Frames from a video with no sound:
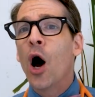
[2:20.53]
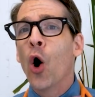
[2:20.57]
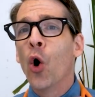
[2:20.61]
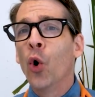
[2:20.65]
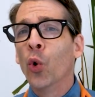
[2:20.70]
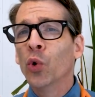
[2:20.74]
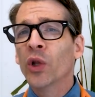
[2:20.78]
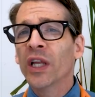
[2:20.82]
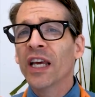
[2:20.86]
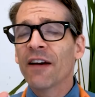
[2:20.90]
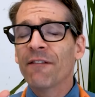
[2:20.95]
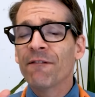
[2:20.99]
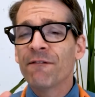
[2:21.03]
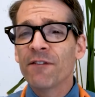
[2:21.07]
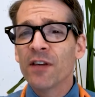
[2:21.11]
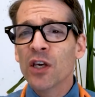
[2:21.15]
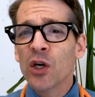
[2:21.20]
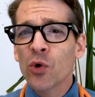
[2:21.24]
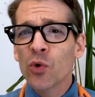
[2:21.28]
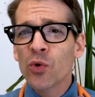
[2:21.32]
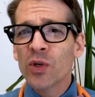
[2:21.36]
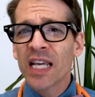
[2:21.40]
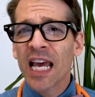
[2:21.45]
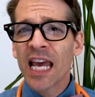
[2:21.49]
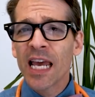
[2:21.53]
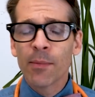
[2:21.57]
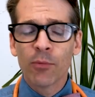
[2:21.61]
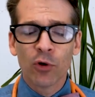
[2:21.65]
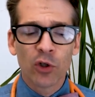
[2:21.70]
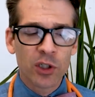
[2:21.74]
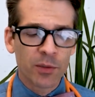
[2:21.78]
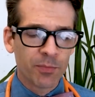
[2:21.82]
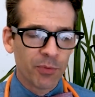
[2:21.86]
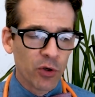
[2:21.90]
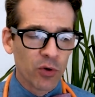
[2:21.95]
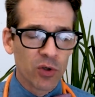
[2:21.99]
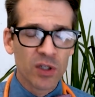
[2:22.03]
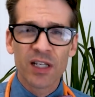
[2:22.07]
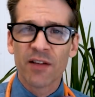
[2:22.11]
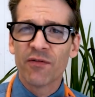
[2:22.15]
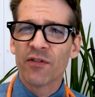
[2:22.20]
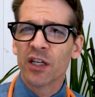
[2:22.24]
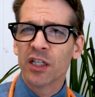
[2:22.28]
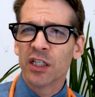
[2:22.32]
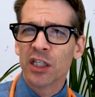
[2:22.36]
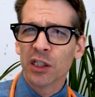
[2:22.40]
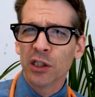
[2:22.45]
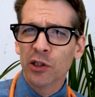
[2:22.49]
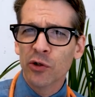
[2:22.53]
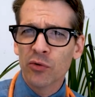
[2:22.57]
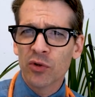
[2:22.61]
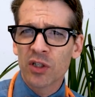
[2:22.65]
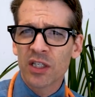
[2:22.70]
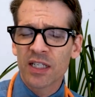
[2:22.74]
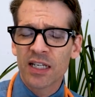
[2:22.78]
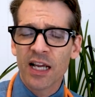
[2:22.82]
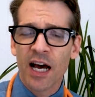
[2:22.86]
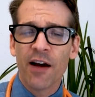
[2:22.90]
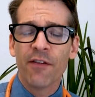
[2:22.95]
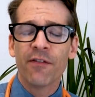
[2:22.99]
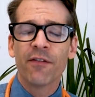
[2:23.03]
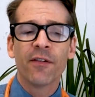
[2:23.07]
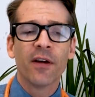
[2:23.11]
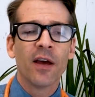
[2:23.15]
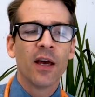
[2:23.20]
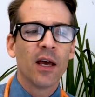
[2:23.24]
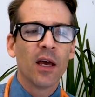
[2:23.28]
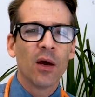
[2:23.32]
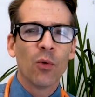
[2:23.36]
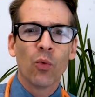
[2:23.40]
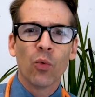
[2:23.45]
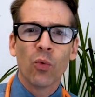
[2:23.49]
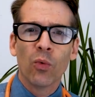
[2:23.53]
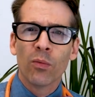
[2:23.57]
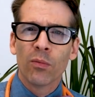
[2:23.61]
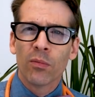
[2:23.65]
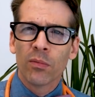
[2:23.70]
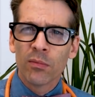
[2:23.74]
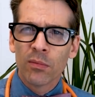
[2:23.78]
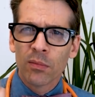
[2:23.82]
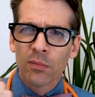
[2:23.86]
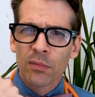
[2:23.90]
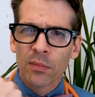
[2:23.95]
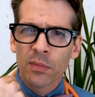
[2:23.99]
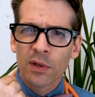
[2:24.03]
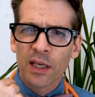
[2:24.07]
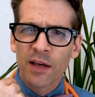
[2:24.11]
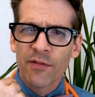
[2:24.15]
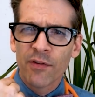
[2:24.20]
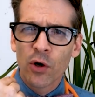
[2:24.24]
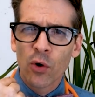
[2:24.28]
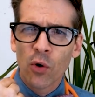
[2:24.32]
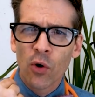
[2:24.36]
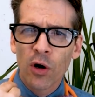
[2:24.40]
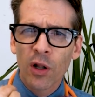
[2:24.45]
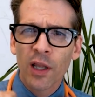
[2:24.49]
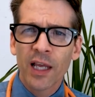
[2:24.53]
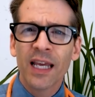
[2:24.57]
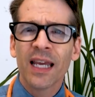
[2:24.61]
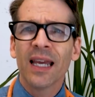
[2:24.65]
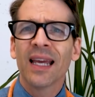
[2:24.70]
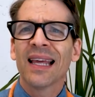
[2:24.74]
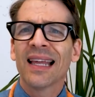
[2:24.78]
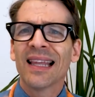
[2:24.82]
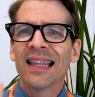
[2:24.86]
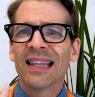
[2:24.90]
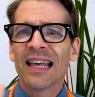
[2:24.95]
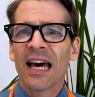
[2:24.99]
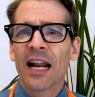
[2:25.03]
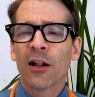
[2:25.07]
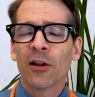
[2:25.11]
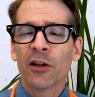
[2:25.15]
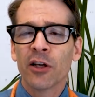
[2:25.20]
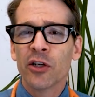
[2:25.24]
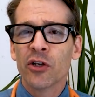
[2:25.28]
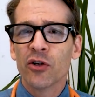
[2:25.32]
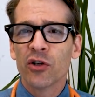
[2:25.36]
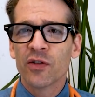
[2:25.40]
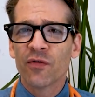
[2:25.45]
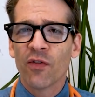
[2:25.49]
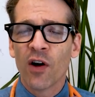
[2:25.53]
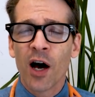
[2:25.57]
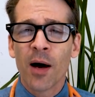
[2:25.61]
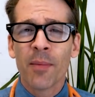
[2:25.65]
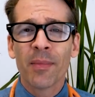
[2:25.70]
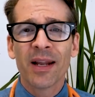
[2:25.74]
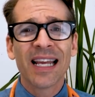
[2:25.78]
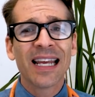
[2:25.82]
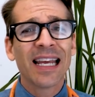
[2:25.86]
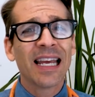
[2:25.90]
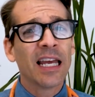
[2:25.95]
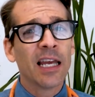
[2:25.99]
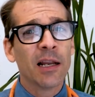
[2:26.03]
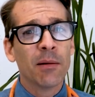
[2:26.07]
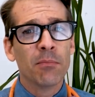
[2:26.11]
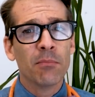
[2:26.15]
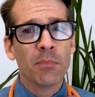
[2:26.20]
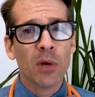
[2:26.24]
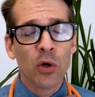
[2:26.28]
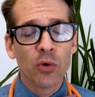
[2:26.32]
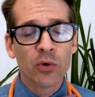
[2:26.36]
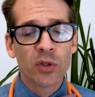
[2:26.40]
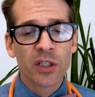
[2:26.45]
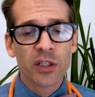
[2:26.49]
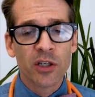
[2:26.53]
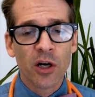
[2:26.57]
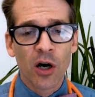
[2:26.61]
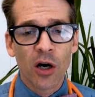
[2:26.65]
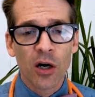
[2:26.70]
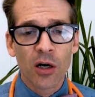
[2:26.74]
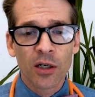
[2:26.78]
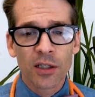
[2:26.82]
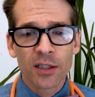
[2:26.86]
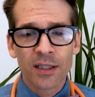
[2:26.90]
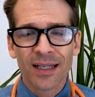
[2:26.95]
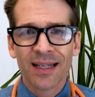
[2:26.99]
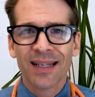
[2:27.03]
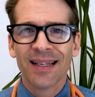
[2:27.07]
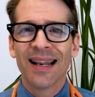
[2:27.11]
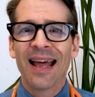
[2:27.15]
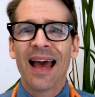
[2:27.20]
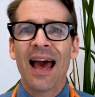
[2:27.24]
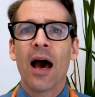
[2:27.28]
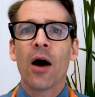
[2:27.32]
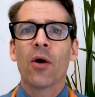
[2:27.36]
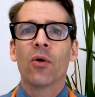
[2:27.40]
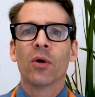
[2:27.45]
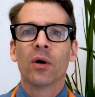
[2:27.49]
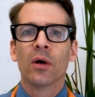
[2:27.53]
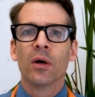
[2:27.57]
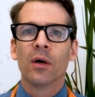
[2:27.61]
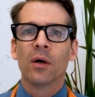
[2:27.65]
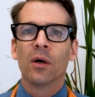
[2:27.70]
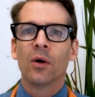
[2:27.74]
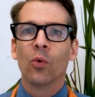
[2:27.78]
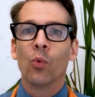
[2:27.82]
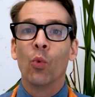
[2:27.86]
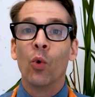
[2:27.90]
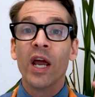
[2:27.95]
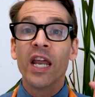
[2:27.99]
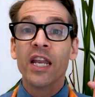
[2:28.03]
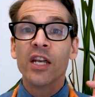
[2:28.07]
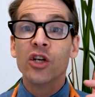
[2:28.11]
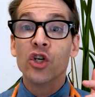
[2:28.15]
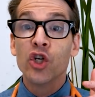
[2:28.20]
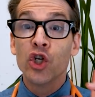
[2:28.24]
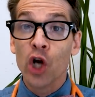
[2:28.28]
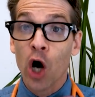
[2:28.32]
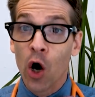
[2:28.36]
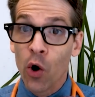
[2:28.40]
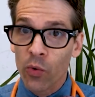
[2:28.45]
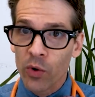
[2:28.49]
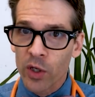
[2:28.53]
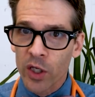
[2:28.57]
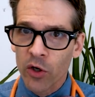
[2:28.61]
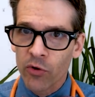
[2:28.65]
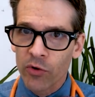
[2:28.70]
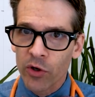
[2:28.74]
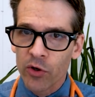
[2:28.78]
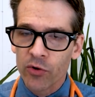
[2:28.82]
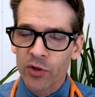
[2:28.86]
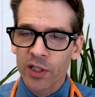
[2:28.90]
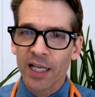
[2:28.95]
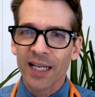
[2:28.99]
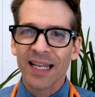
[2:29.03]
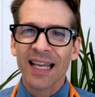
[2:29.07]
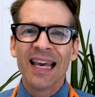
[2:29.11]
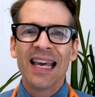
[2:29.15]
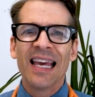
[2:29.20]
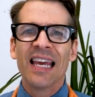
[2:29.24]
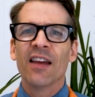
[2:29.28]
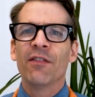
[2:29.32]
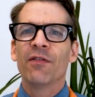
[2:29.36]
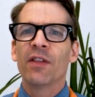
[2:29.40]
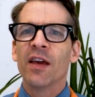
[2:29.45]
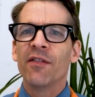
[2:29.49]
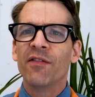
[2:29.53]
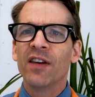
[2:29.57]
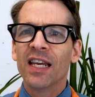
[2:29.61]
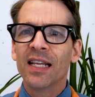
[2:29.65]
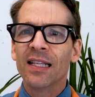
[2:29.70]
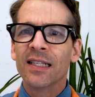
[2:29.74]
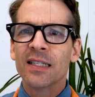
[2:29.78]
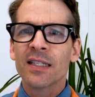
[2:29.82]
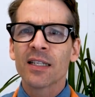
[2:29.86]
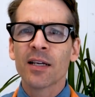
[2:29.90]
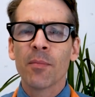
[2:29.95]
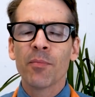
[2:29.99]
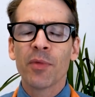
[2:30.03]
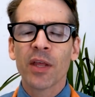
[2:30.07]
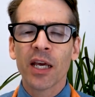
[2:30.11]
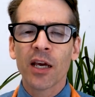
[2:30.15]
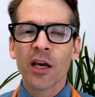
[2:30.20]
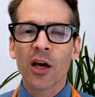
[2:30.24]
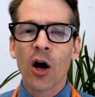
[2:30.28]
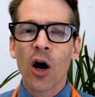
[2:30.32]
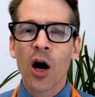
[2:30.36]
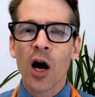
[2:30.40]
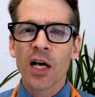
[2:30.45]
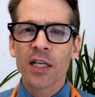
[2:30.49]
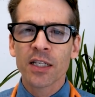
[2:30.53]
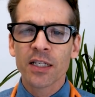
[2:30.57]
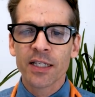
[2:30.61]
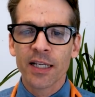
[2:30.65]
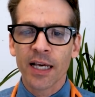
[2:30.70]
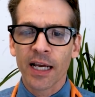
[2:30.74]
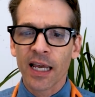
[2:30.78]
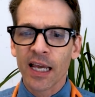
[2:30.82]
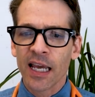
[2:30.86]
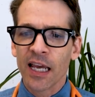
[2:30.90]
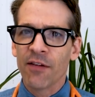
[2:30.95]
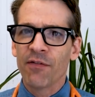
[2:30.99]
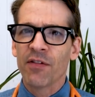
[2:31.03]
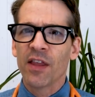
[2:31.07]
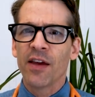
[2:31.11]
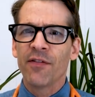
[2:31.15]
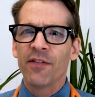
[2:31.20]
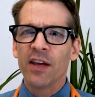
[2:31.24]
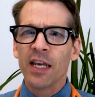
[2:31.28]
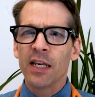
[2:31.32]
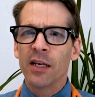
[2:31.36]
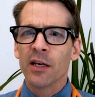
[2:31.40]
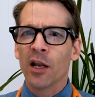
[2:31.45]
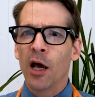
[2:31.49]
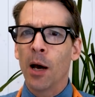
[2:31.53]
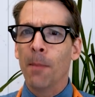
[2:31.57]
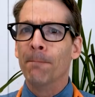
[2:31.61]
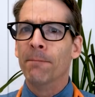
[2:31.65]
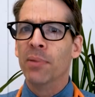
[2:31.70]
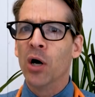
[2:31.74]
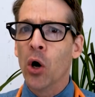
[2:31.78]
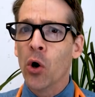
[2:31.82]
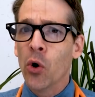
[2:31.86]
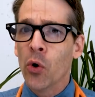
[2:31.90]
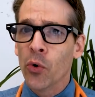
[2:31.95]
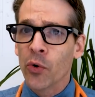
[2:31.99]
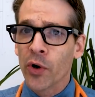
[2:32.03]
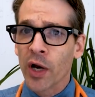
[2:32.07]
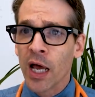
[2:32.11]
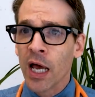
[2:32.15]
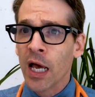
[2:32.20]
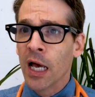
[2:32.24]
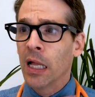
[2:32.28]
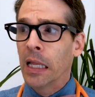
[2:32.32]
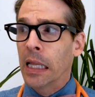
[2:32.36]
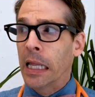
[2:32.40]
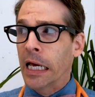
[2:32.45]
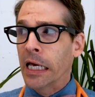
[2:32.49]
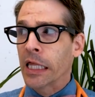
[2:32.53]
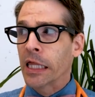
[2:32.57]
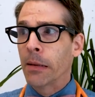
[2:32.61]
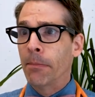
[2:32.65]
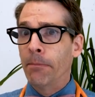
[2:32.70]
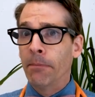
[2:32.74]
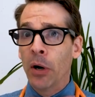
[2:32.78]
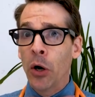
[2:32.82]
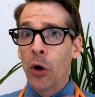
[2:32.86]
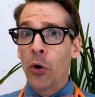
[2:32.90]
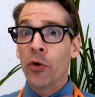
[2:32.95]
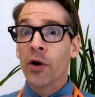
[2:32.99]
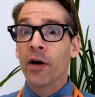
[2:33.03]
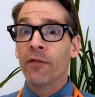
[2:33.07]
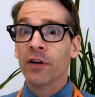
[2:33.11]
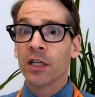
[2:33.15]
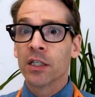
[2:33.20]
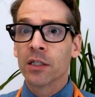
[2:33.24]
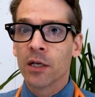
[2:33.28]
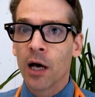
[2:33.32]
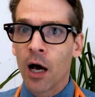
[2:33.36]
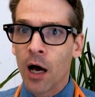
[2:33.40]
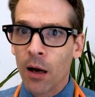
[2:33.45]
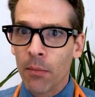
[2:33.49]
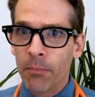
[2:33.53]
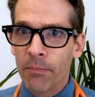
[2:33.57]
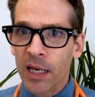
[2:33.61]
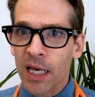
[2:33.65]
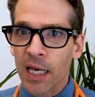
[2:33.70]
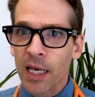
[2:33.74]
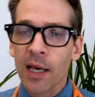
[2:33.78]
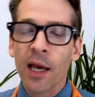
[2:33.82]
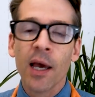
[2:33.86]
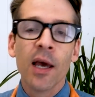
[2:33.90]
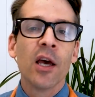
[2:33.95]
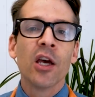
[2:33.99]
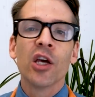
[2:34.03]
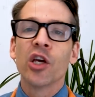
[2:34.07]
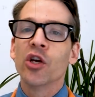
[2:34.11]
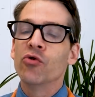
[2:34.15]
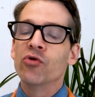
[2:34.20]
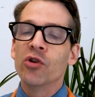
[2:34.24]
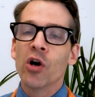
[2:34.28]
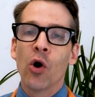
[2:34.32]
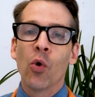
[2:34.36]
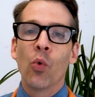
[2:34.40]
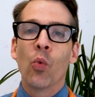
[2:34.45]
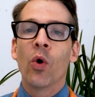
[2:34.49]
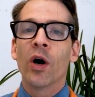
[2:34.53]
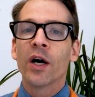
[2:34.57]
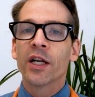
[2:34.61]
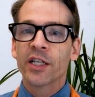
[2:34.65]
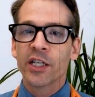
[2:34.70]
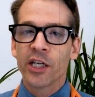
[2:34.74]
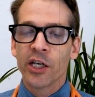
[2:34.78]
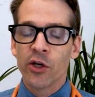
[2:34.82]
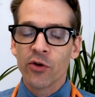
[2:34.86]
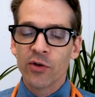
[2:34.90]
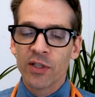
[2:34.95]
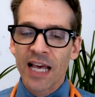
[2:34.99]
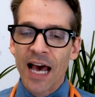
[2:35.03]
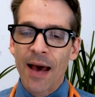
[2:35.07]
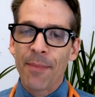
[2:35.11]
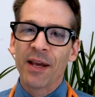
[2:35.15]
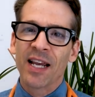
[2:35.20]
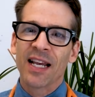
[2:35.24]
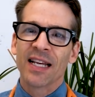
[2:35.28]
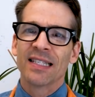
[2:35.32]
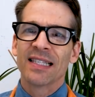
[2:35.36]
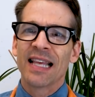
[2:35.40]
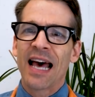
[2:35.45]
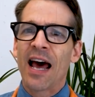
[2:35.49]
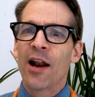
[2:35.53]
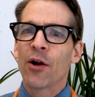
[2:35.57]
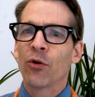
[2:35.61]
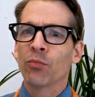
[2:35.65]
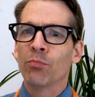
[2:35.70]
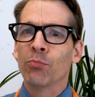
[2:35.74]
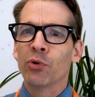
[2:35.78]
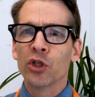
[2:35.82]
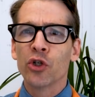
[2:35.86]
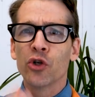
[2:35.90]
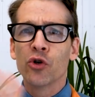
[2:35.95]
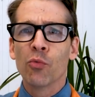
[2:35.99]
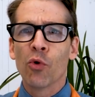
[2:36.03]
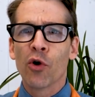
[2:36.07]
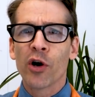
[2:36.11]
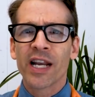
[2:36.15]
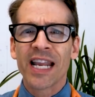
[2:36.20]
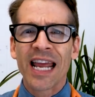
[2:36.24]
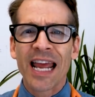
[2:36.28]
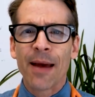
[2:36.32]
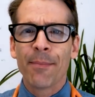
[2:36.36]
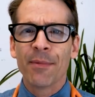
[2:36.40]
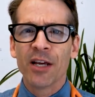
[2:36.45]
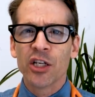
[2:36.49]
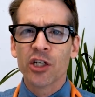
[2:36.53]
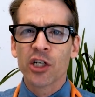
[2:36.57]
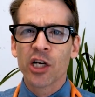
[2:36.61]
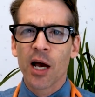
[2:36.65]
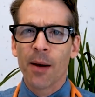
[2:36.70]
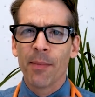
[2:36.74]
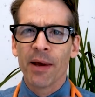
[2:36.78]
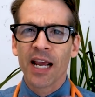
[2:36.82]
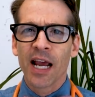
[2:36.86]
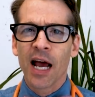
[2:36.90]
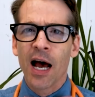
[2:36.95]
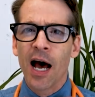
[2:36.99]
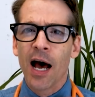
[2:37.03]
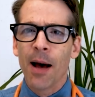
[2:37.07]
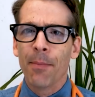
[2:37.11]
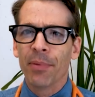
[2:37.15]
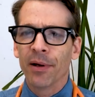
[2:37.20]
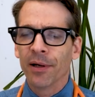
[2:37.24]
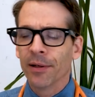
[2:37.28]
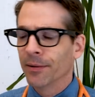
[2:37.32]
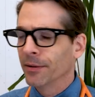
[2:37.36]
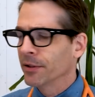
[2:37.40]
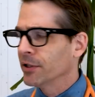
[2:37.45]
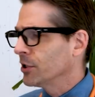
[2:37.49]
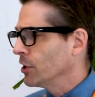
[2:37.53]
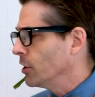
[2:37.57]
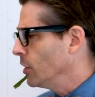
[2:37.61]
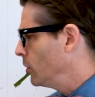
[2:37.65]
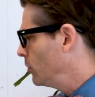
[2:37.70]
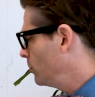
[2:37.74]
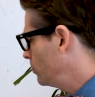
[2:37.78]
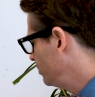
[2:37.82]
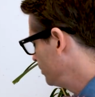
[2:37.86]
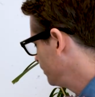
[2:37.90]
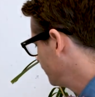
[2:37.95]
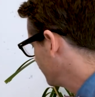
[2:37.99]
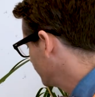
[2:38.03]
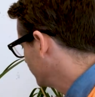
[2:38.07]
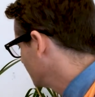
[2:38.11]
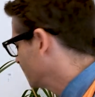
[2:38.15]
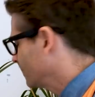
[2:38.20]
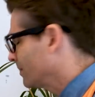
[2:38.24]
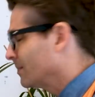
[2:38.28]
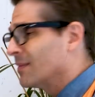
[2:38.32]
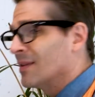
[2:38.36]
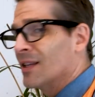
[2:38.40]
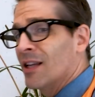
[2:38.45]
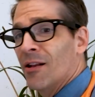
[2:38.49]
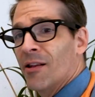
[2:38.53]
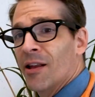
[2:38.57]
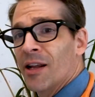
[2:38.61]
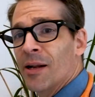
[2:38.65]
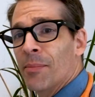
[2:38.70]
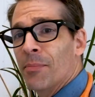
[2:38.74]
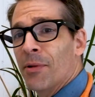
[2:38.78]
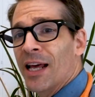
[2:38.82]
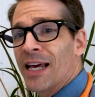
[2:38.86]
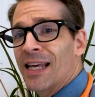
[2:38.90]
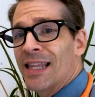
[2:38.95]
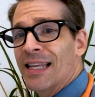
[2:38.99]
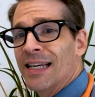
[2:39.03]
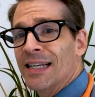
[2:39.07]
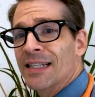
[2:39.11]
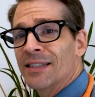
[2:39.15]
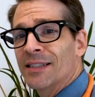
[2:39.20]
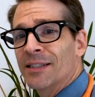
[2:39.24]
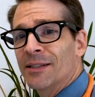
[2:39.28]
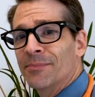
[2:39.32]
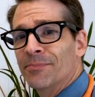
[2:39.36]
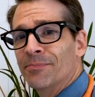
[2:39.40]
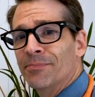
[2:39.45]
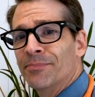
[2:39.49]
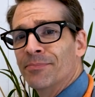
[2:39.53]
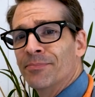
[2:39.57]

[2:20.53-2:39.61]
Only a few tablespoons of the dilute stuff Give it orally, that'll induce vomiting in most dogs. Now, when don't you use it? If they've eaten something caustic, if they've eaten a bone, like the bone of a zombie, you don't want to use that because that'll do more damage coming up. So they'll end up like this.